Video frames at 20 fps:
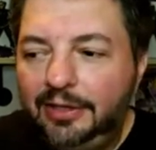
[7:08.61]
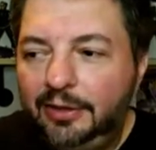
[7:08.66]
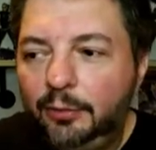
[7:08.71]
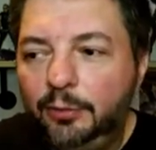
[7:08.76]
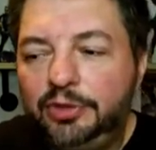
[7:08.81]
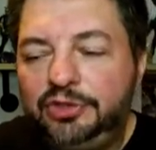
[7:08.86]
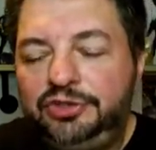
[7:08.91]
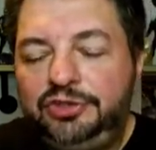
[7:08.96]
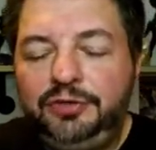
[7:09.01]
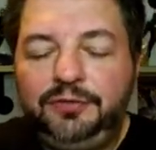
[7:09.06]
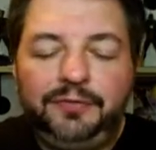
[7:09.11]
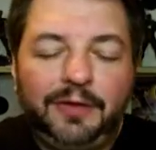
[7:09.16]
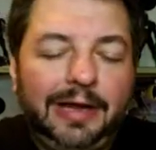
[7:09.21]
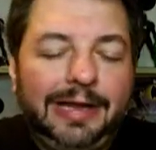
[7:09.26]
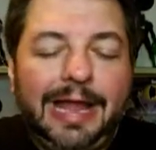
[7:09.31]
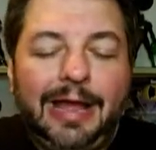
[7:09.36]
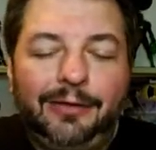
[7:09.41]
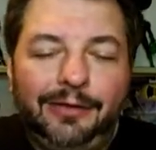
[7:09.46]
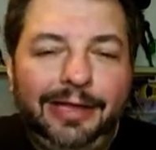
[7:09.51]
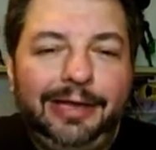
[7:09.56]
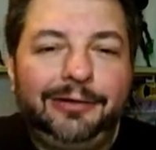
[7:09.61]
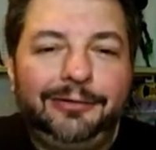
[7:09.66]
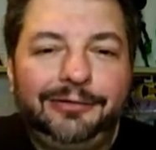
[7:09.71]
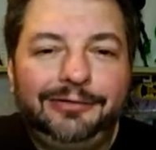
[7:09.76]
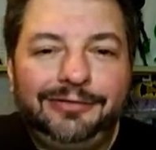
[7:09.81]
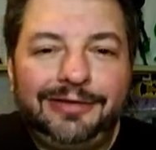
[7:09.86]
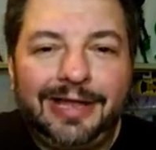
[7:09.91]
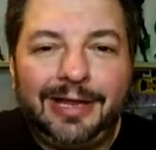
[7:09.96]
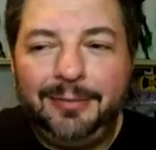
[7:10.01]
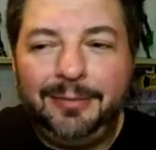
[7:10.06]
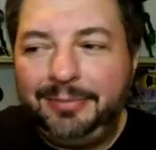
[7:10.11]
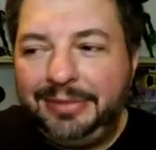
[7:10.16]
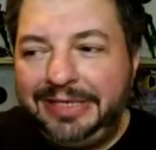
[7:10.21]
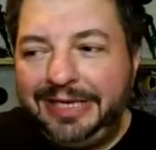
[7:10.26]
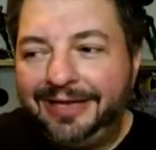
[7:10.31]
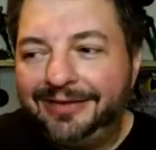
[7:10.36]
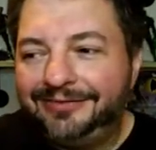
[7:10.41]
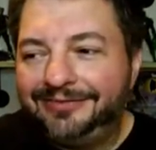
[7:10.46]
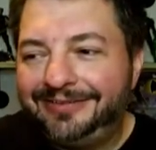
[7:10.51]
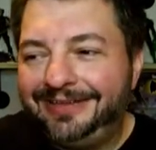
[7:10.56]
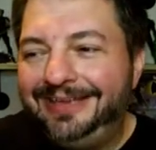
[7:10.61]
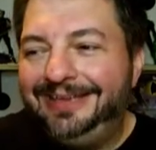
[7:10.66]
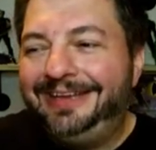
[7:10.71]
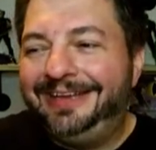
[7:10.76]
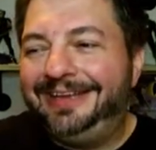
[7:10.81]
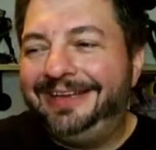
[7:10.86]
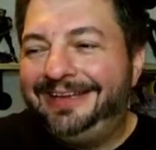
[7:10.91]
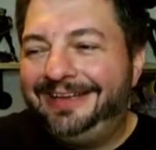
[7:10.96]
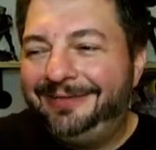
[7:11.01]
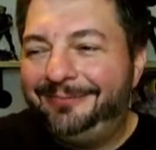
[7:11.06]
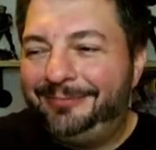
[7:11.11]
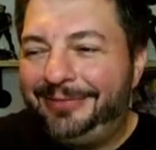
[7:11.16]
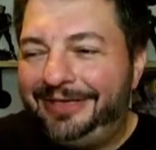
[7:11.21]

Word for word: which you find out later is kind of BS.